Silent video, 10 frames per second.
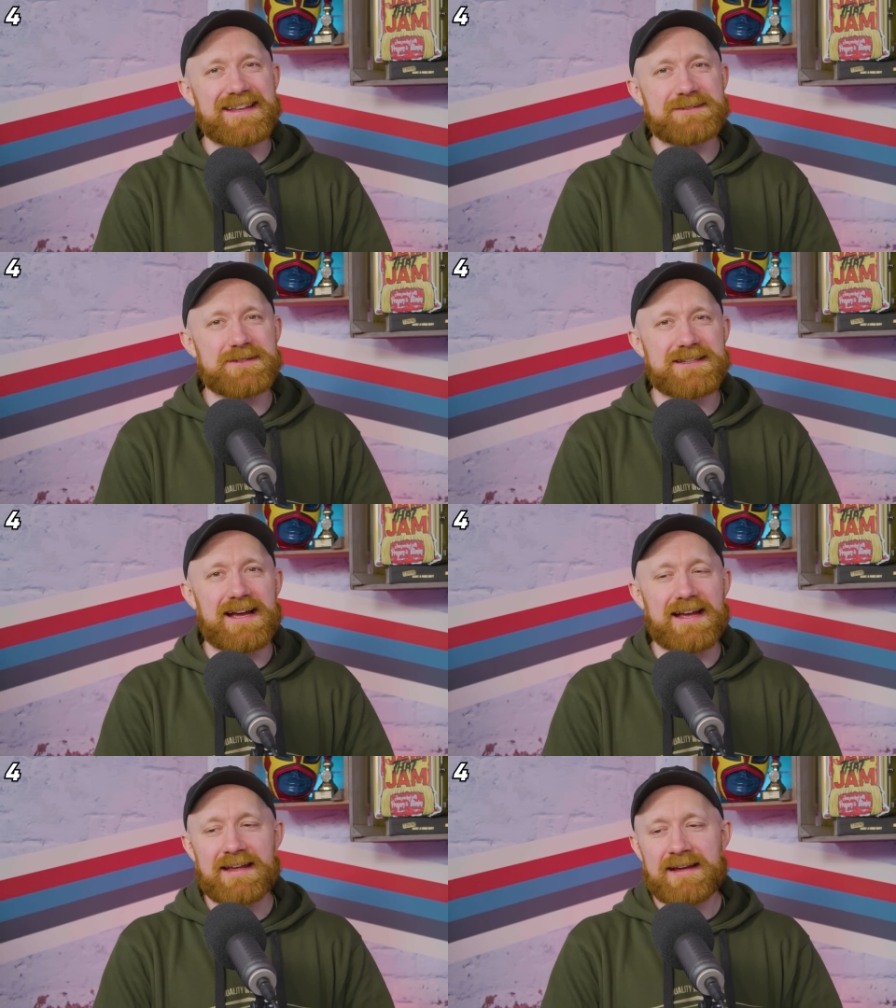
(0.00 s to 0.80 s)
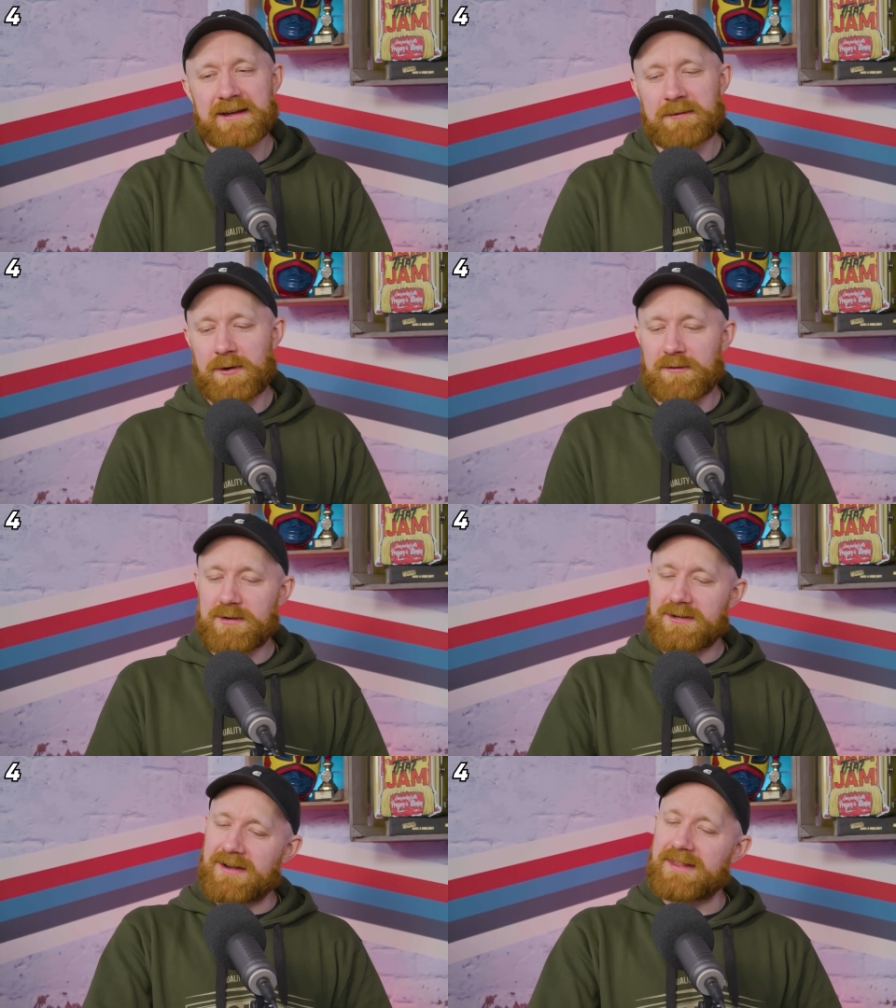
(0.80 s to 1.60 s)
AEW was Like, what have
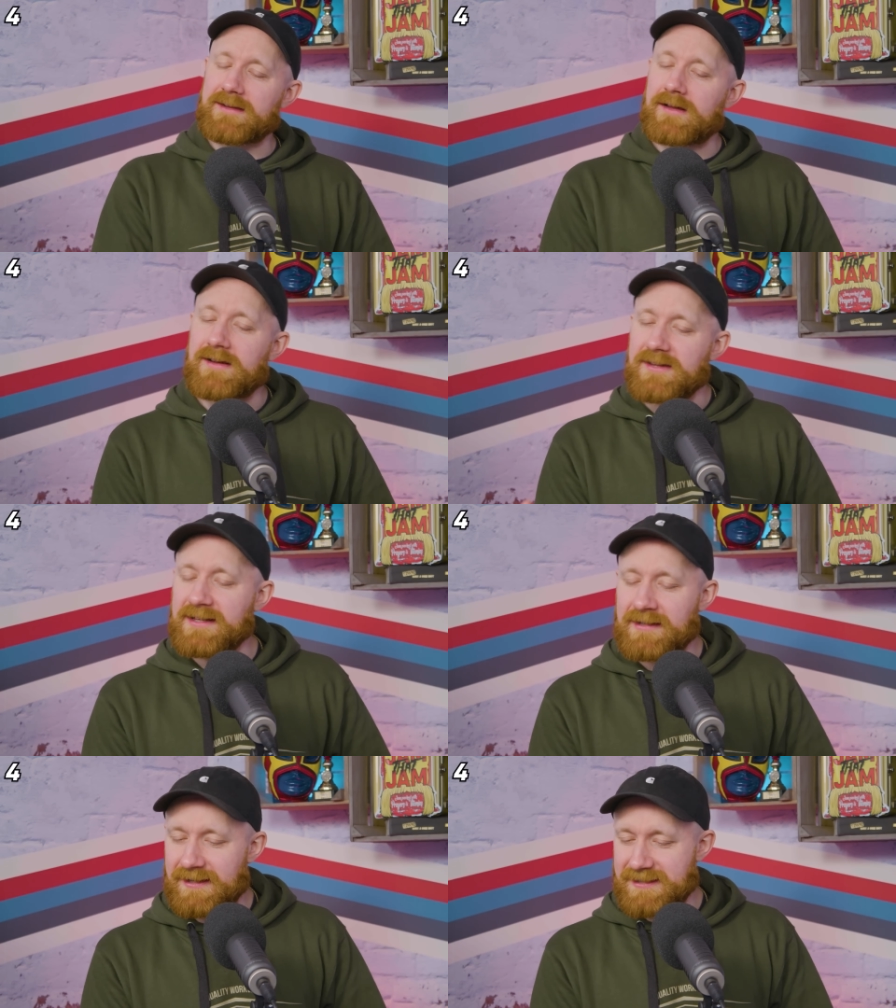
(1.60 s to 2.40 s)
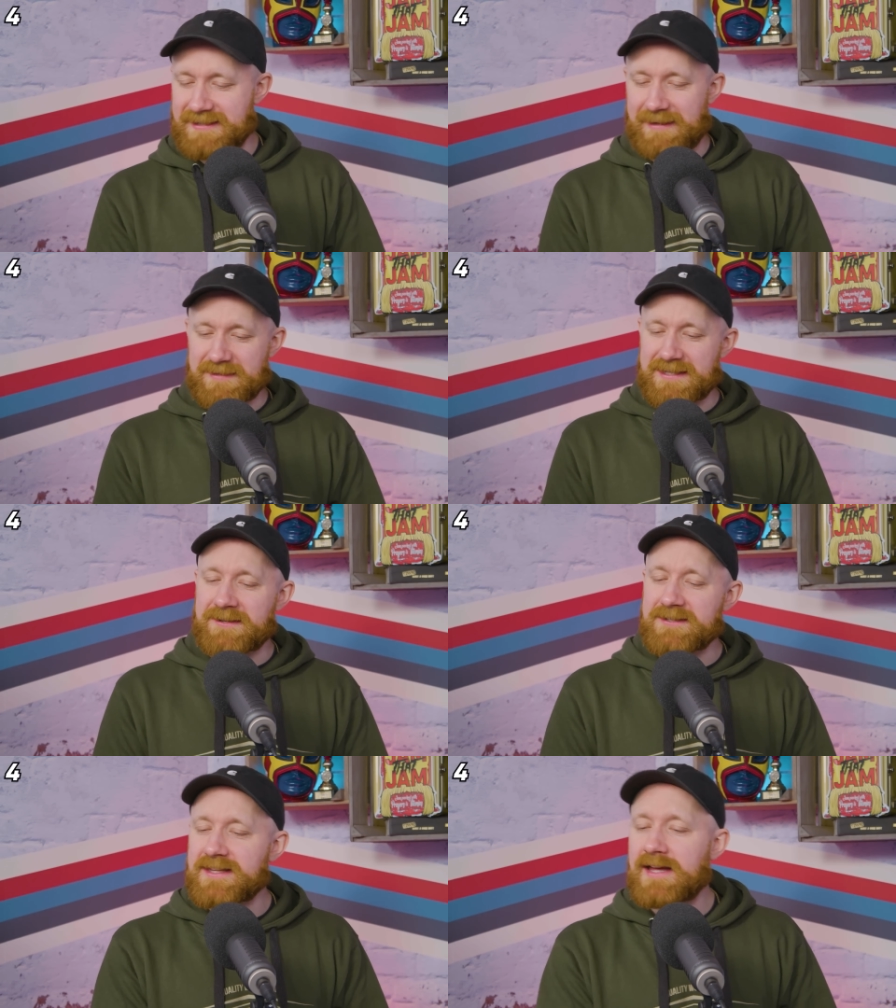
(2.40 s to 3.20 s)
we got? The, oh, the glass is empty.
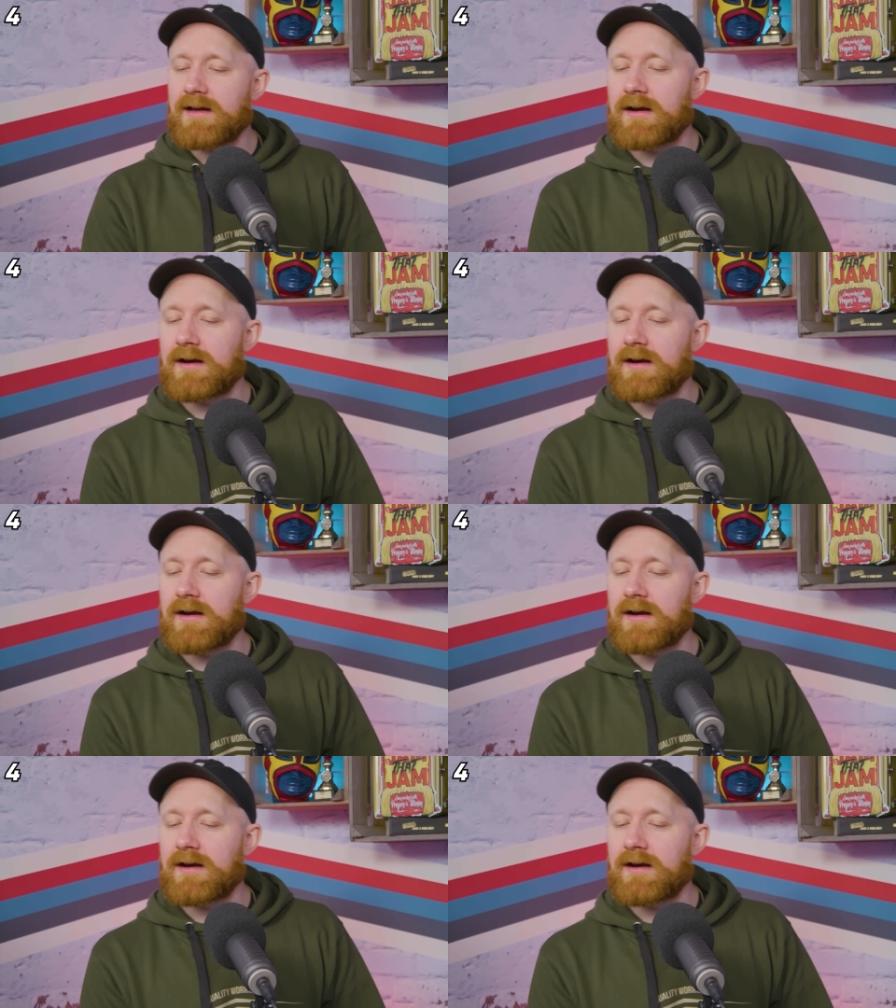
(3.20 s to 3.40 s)
Who's there?